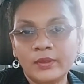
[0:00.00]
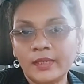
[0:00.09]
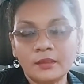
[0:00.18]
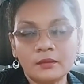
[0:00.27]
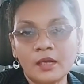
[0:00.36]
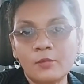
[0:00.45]
We
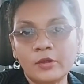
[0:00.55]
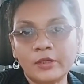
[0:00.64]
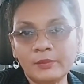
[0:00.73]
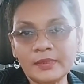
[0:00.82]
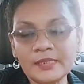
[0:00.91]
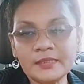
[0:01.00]
can talk about them
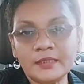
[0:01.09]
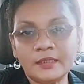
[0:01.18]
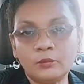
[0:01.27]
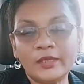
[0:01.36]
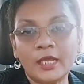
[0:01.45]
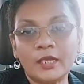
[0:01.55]
in
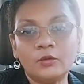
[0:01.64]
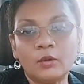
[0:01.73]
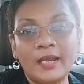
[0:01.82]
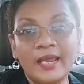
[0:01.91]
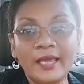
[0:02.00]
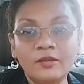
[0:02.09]
detail. We can do
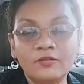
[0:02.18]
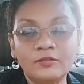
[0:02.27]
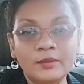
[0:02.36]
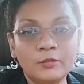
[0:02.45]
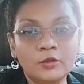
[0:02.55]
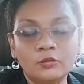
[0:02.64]
a live.
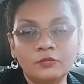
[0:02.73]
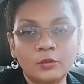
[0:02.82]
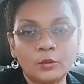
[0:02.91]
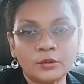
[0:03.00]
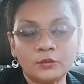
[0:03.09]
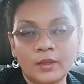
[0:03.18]
Let me know if
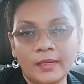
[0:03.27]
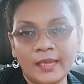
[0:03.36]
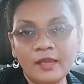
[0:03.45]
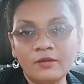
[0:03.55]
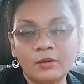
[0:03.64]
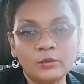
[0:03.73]
you want to do a
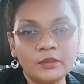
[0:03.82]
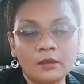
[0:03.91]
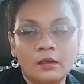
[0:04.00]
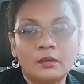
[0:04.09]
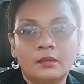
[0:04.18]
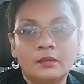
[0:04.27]
live and we
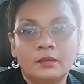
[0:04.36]
talk.